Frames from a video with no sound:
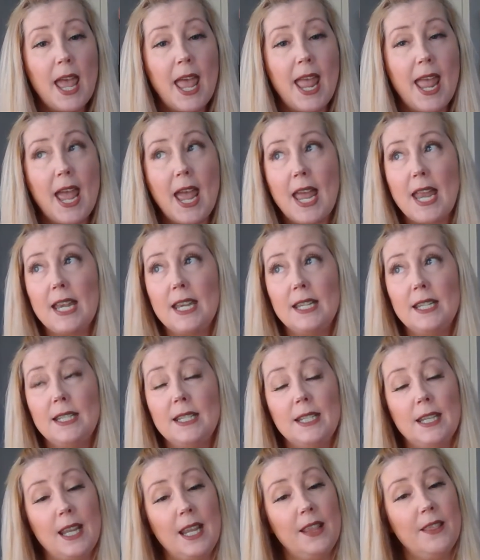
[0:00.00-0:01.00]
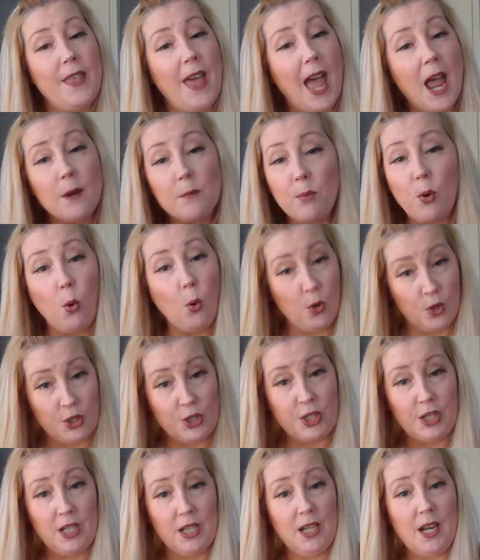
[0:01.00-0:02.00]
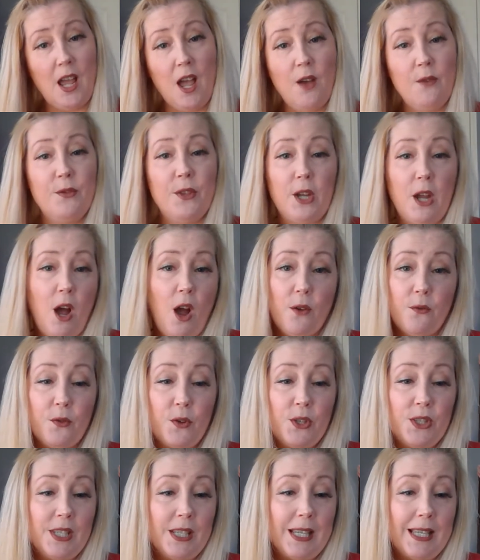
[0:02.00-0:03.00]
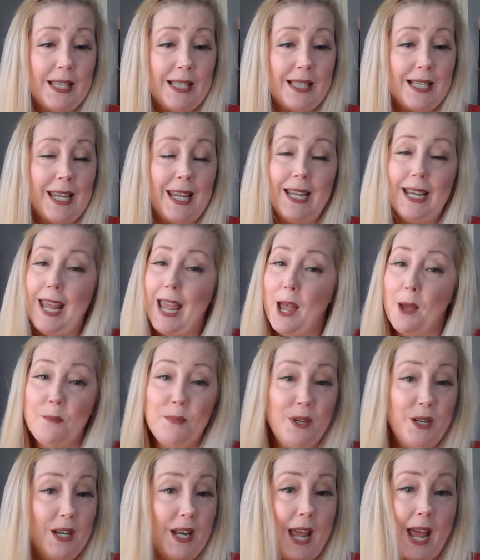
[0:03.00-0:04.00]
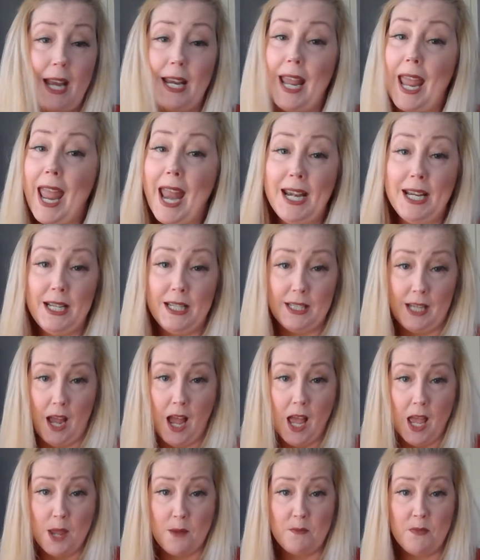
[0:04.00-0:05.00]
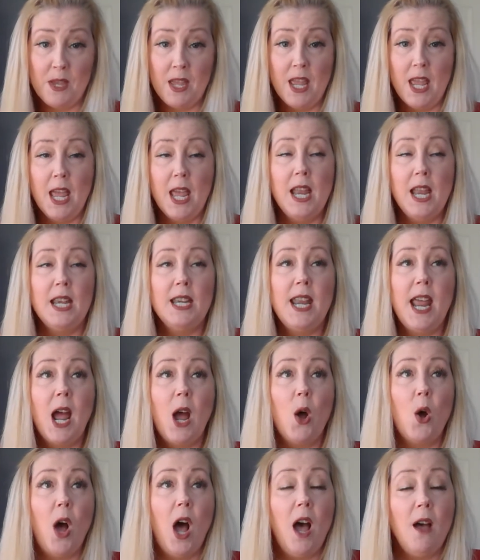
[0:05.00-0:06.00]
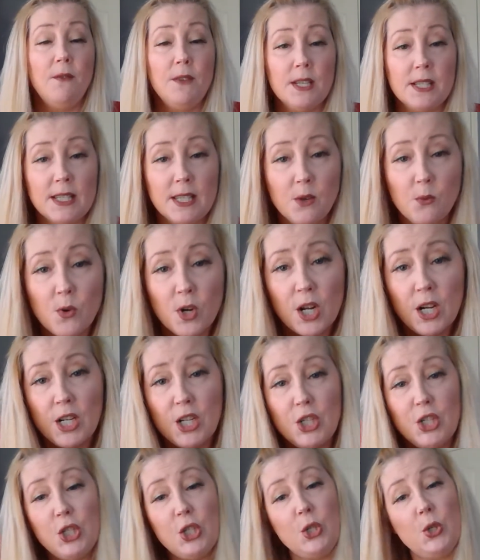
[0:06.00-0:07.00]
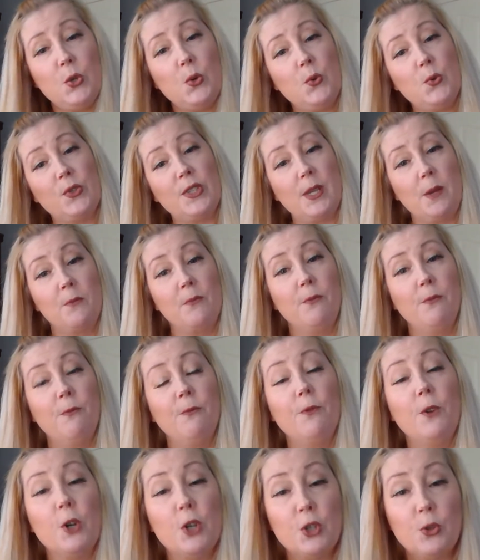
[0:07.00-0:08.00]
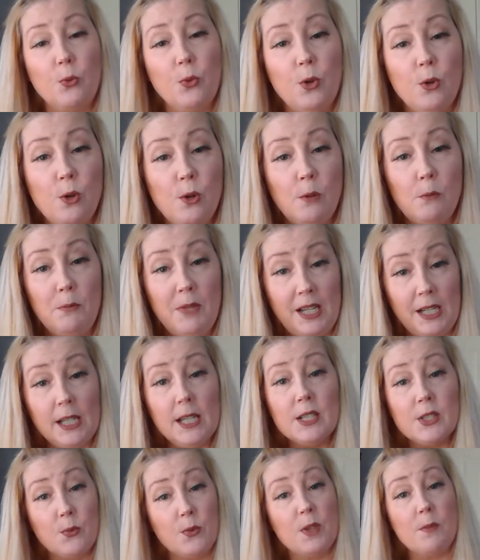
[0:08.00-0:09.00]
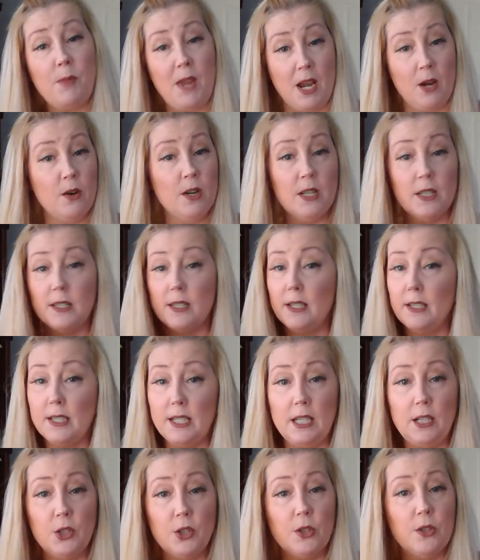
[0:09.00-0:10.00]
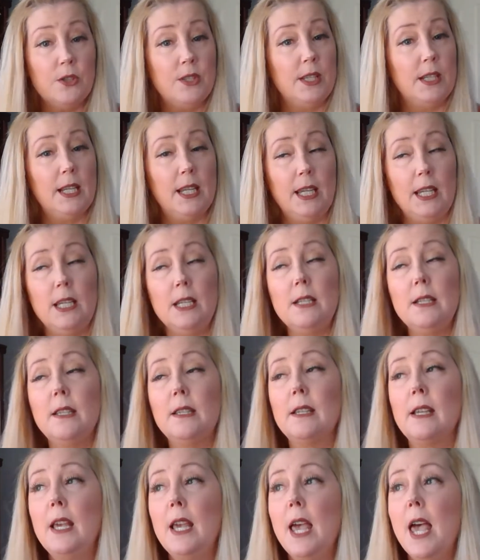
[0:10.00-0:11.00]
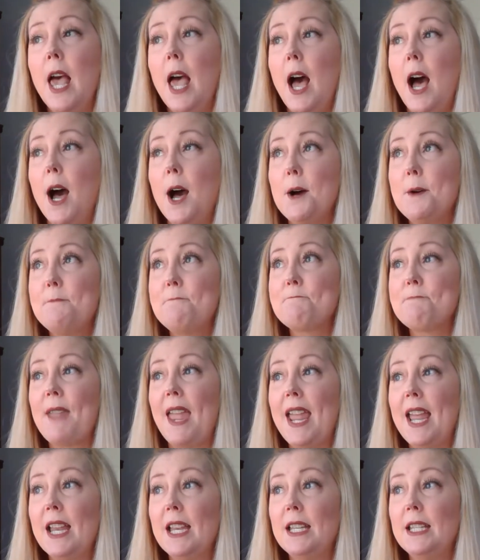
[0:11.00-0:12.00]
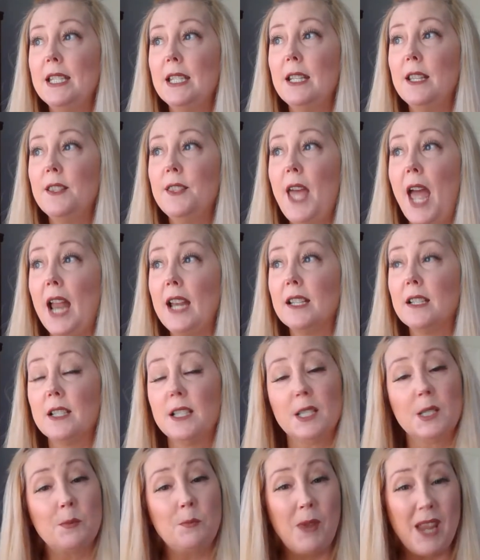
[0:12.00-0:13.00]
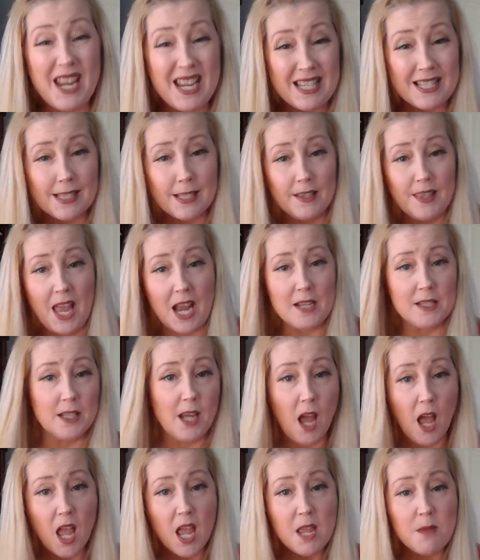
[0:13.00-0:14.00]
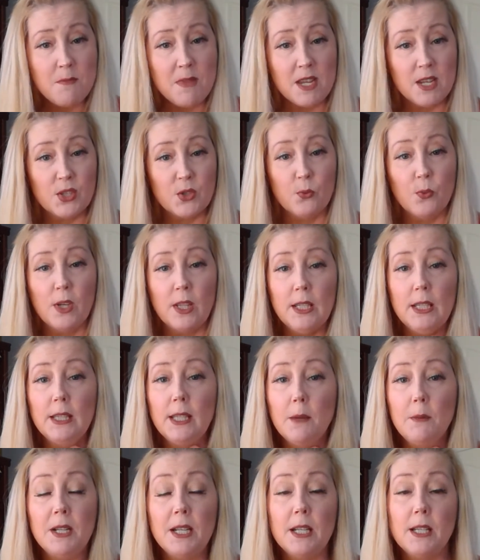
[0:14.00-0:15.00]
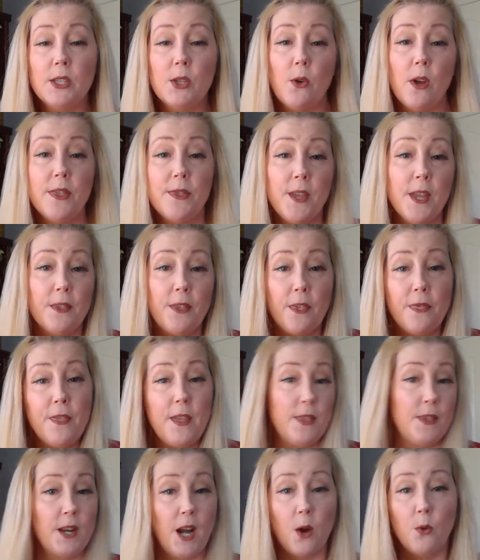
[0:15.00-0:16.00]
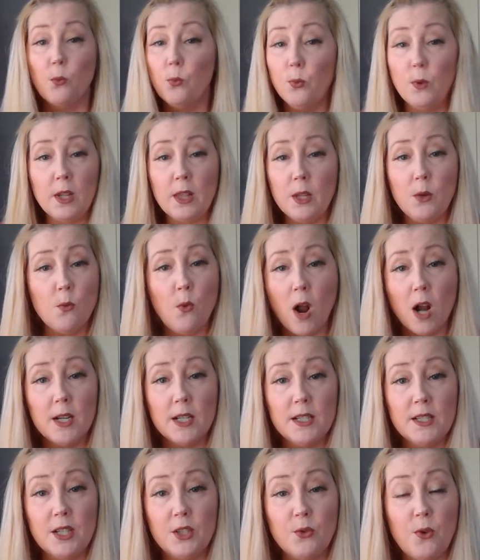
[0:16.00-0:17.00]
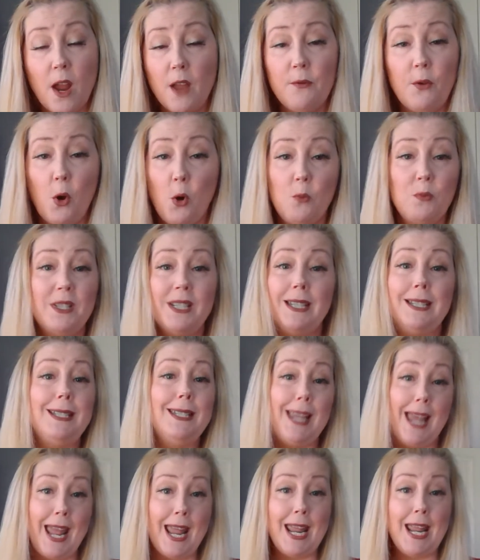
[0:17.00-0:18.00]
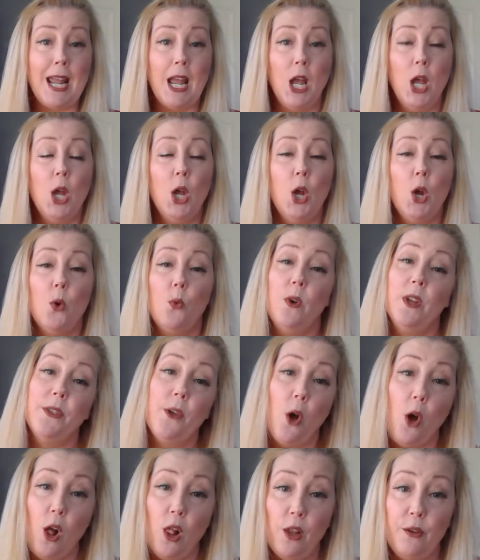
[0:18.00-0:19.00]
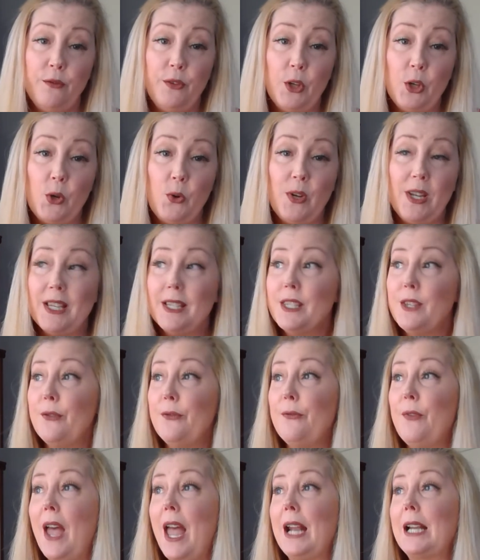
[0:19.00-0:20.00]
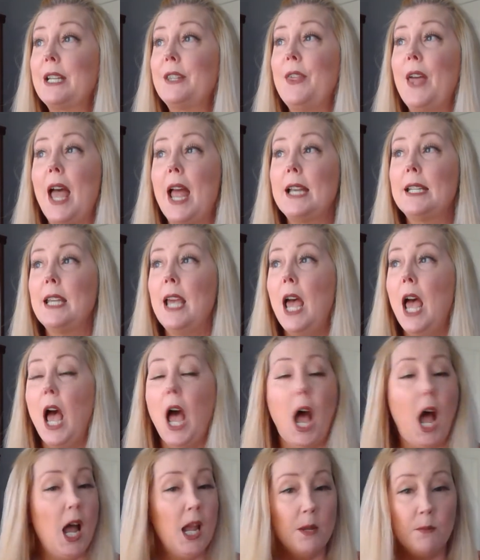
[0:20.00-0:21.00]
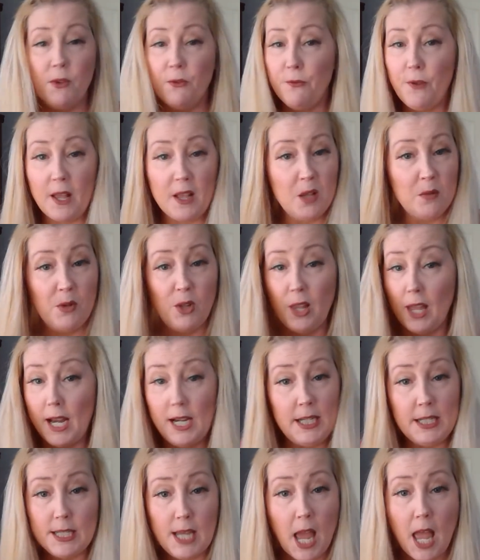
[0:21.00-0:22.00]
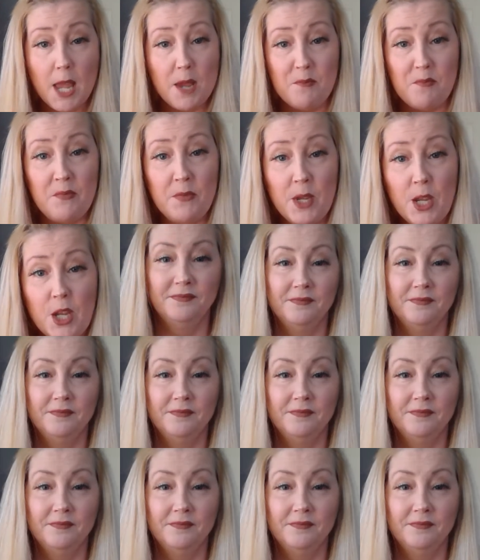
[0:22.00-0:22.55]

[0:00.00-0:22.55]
And that portion of the conferences can happen at any time. Now, obviously, we're going to do some virtual meetings with parents and teachers and kids. Um, and that space and that time is really limited. So I think the thing that I really wanted to drive home today with all of you is the fact that I am available anytime.